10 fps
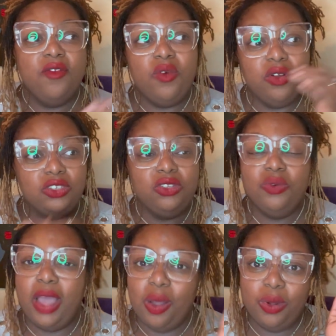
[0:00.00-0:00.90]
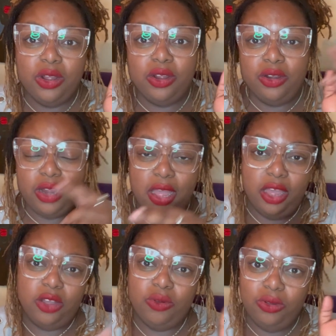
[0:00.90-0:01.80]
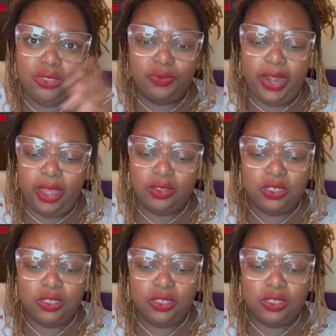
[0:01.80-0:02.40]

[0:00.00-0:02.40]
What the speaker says: for a 2-hour cruise around.